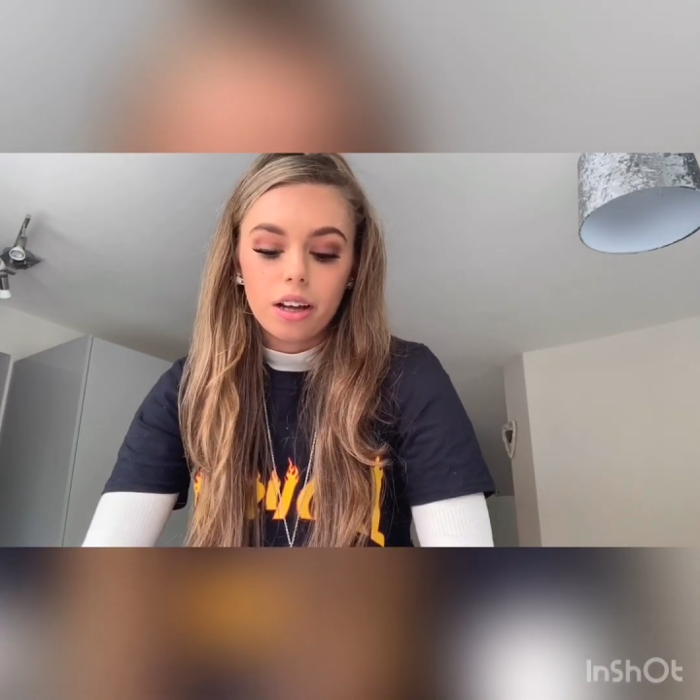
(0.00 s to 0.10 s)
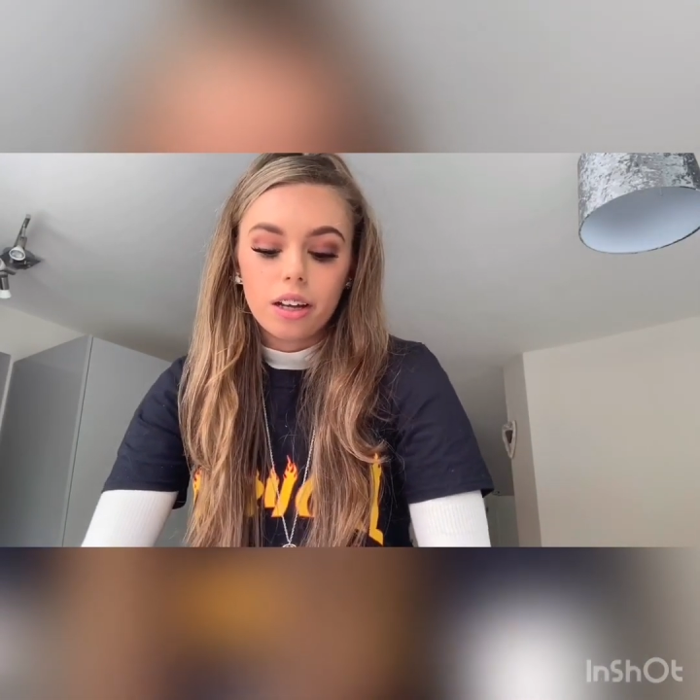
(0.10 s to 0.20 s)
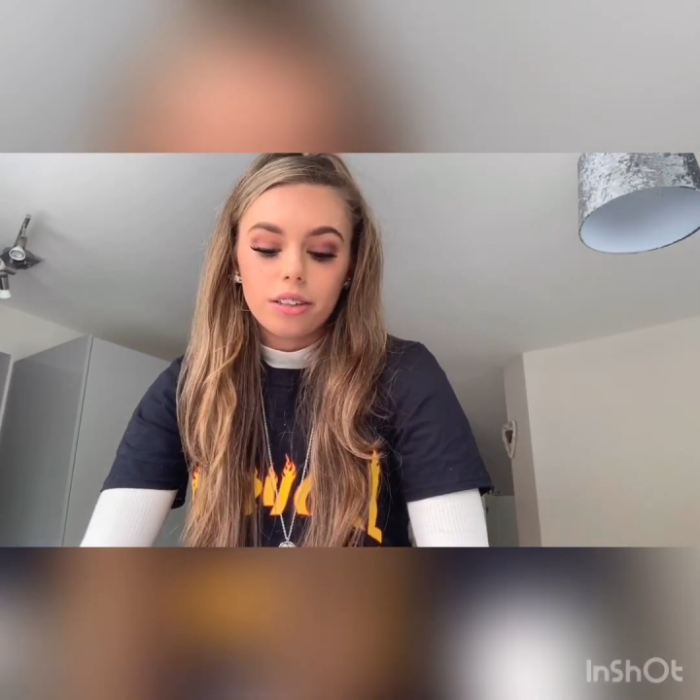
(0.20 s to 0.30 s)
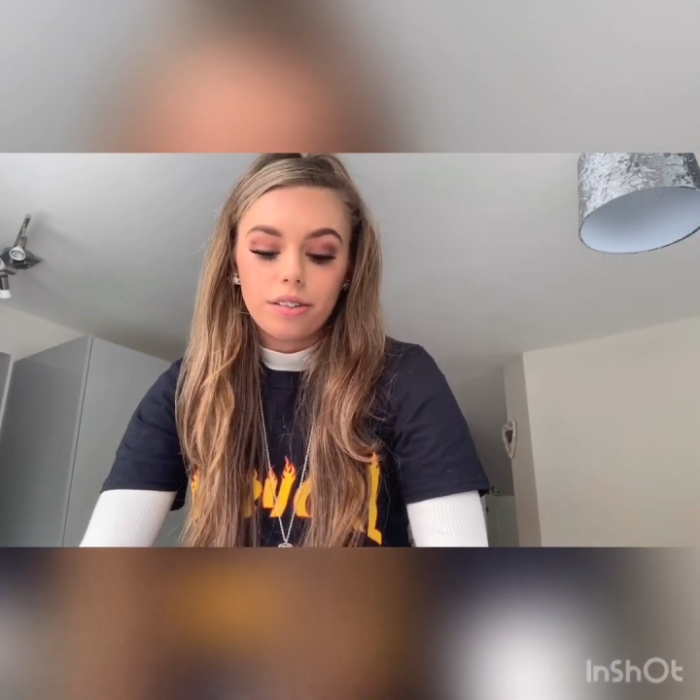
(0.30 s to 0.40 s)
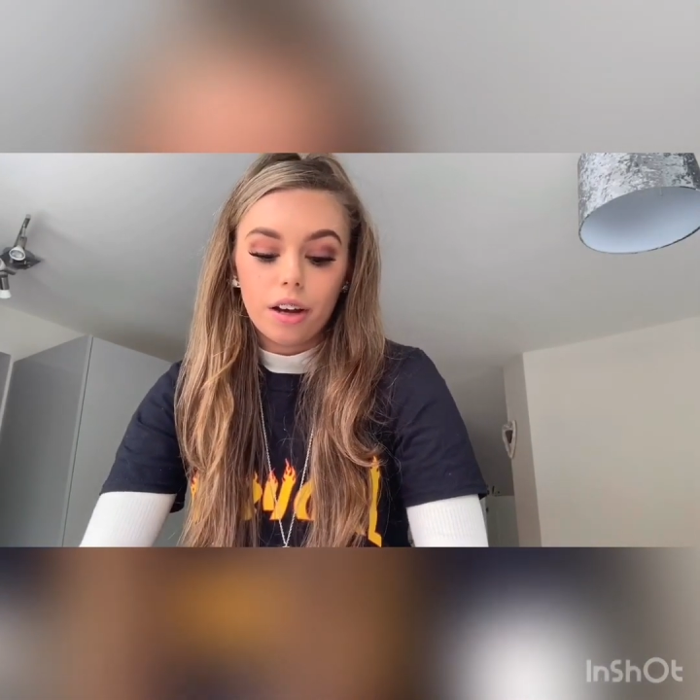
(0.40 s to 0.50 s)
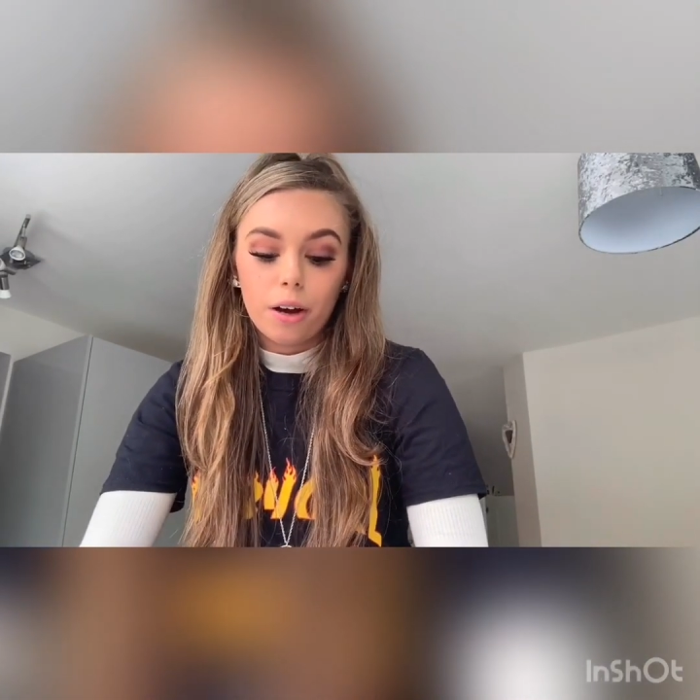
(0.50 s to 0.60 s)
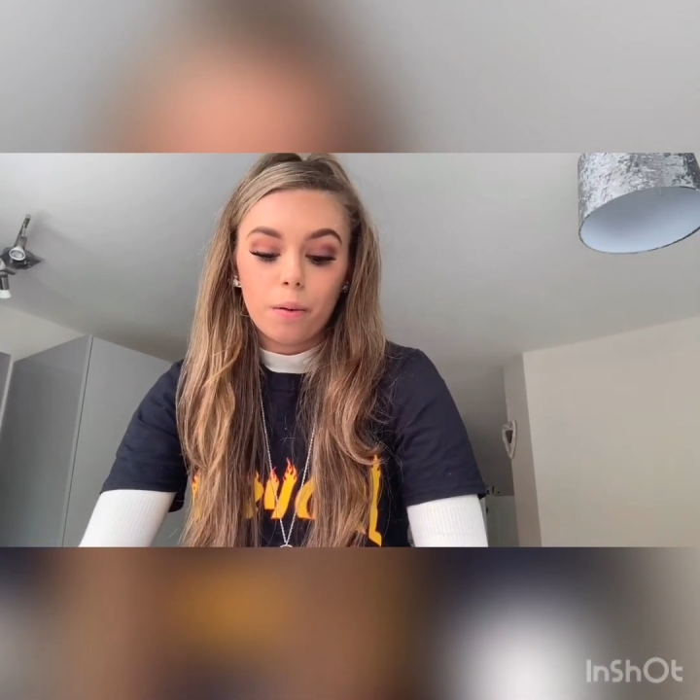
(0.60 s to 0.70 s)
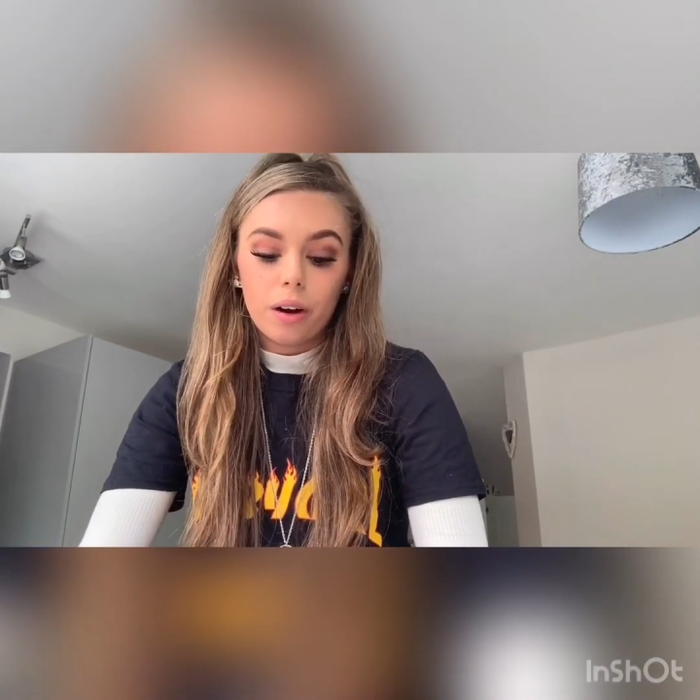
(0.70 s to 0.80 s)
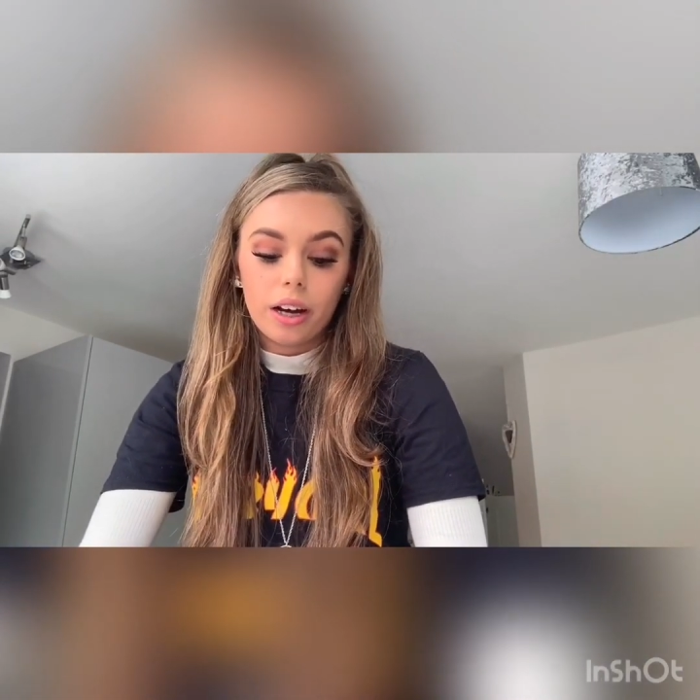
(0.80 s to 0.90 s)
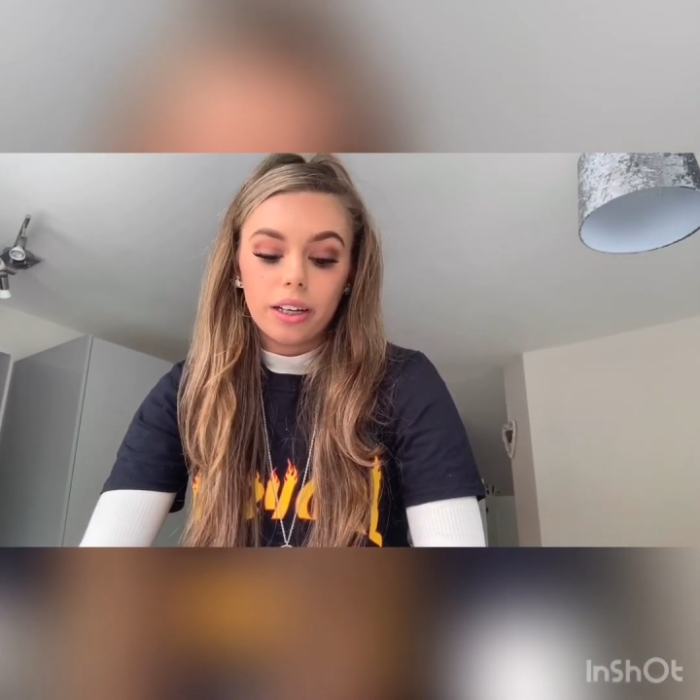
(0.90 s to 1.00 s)

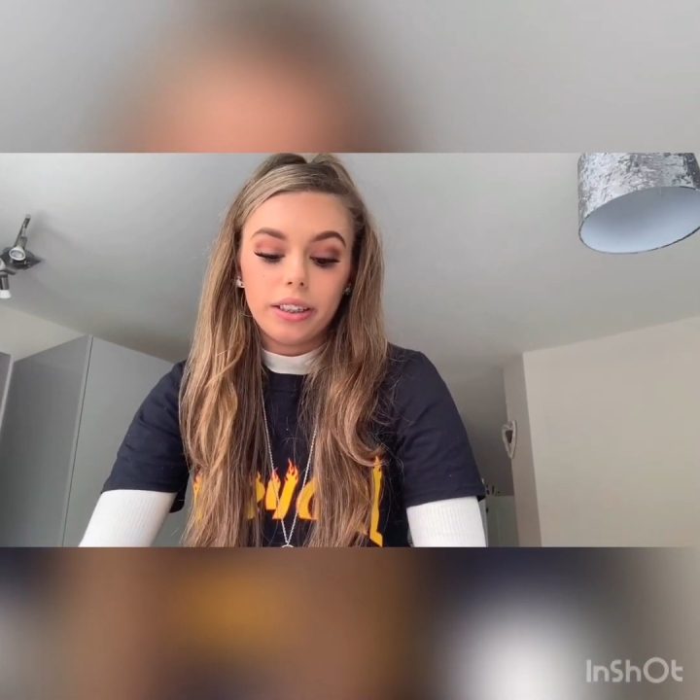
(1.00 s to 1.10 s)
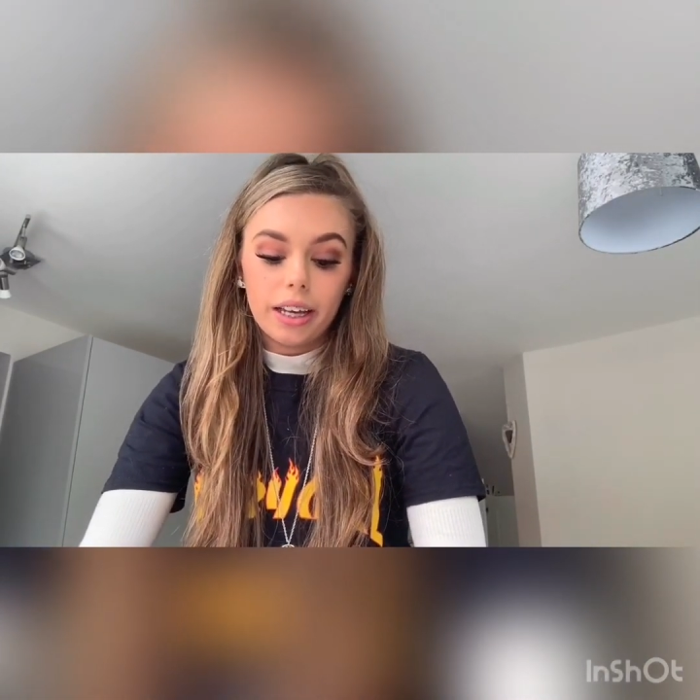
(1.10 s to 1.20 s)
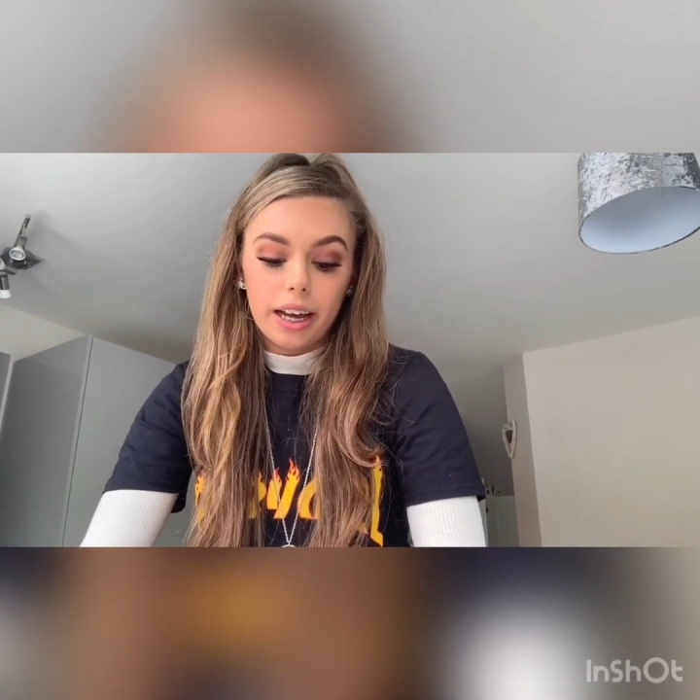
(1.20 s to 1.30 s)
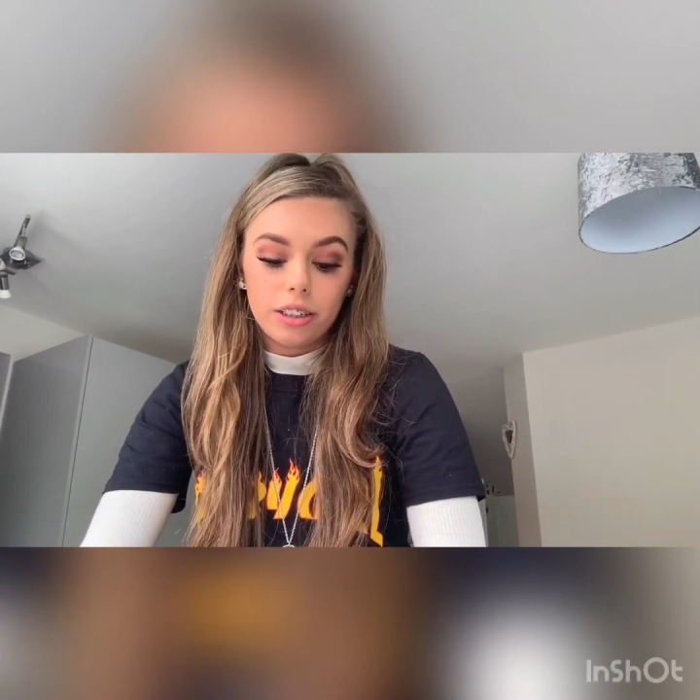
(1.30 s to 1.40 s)
So yeah,